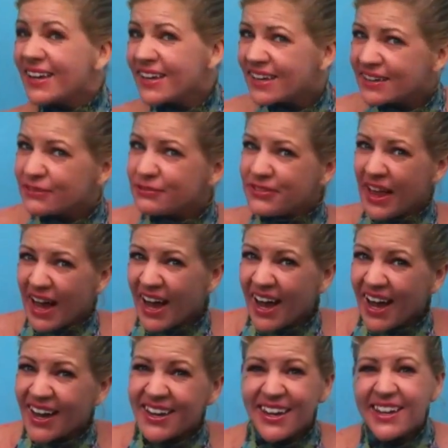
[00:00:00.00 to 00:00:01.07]
it can
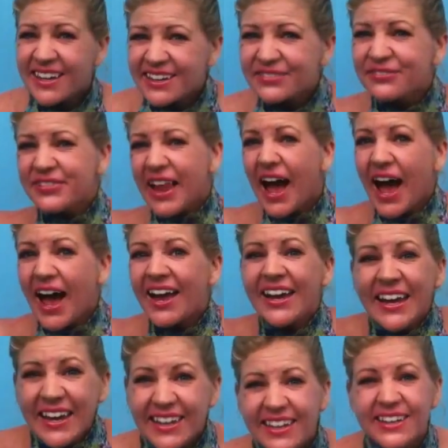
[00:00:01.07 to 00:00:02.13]
fly, it can fly,
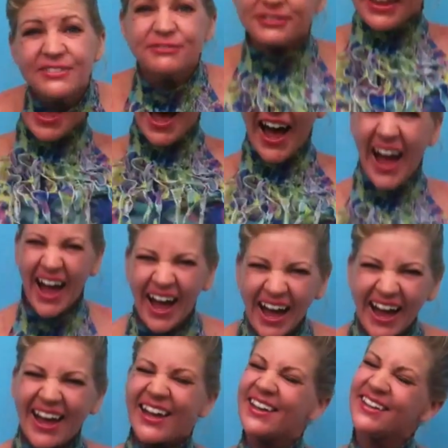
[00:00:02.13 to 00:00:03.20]
it can
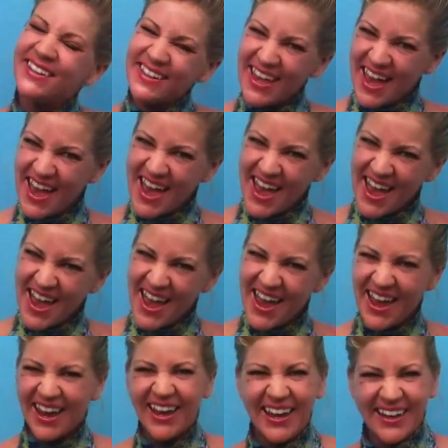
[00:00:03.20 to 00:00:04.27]
fly,
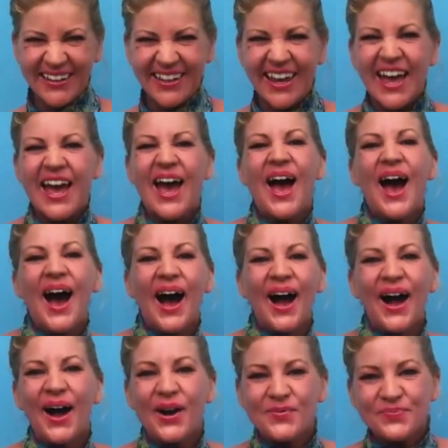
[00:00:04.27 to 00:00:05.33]
yay!
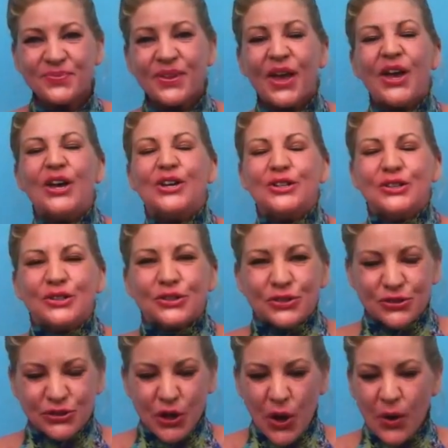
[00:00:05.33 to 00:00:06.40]
Um,
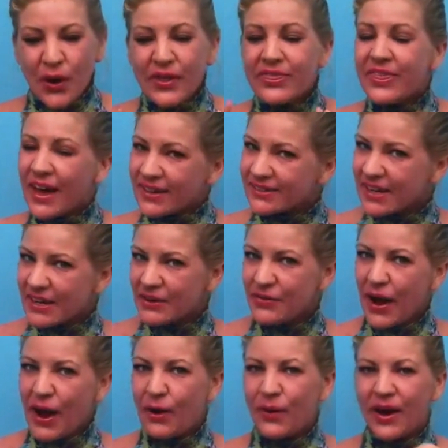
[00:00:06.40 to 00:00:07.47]
so that's kind of
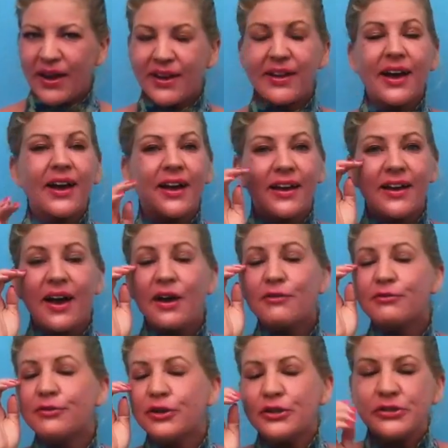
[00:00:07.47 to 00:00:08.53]
how I, I, I
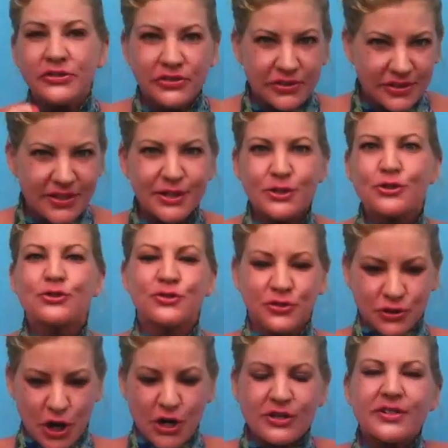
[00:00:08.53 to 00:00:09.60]
first in,
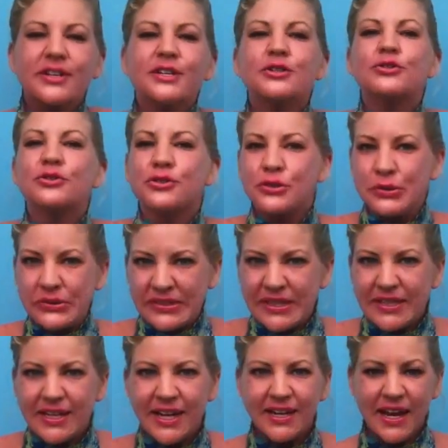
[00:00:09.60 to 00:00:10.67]
started
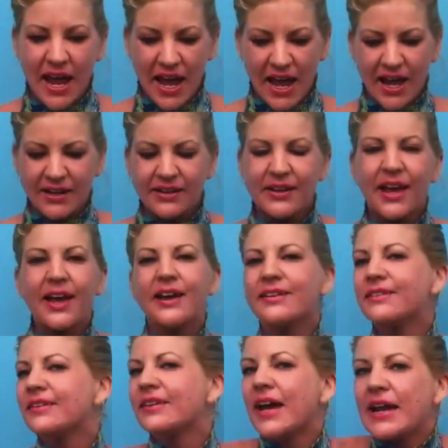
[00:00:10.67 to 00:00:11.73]
introducing it and,
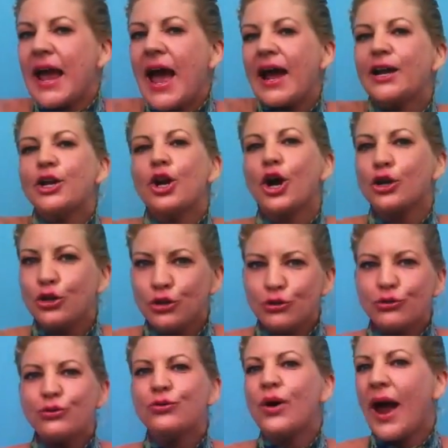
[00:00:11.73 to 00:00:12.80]
and kind of adding on
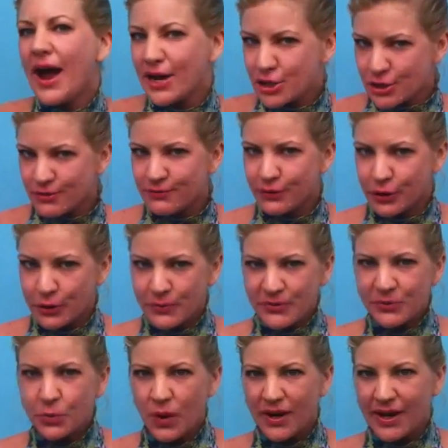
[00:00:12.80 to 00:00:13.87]
new action
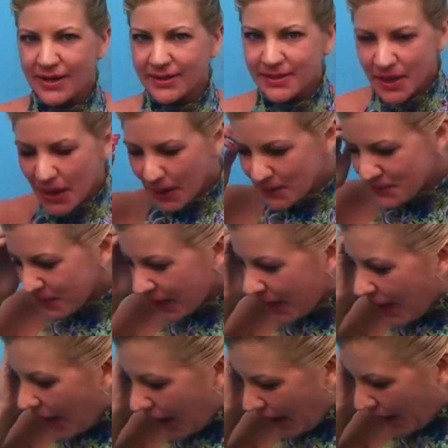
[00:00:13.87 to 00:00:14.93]
verbs one at a time.
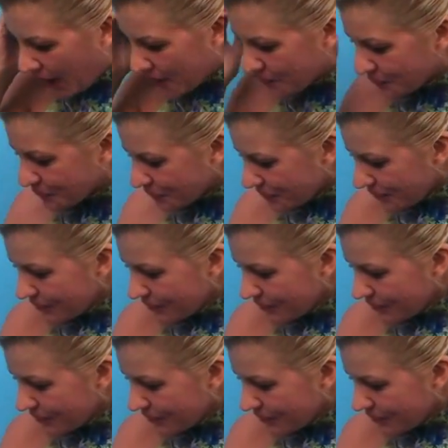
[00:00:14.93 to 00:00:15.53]
Um,